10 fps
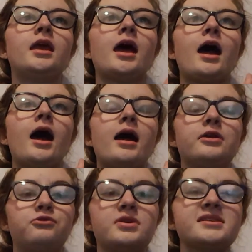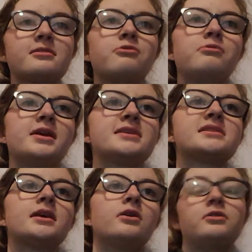uh, Grizz
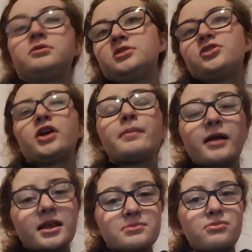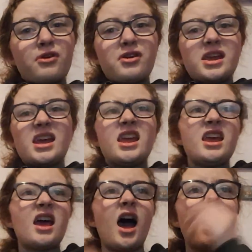Quiz, or just look up the Hudson Prairie
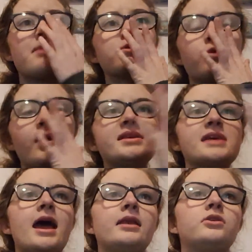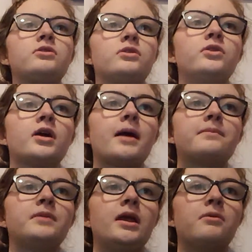um, quiz and look
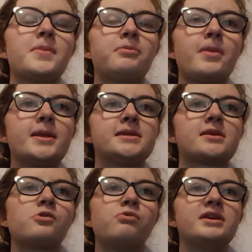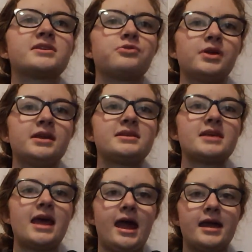up, you want the one that's Quiz Grizz,
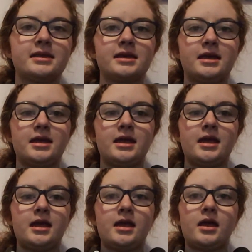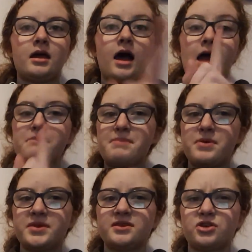and I might
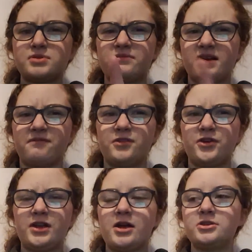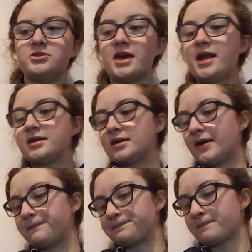put this in the description if I can figure out how to do that.
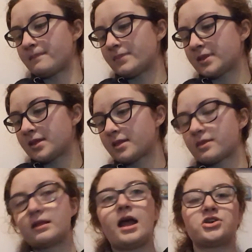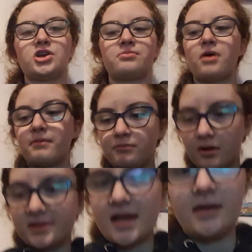Um, actually, I probably will because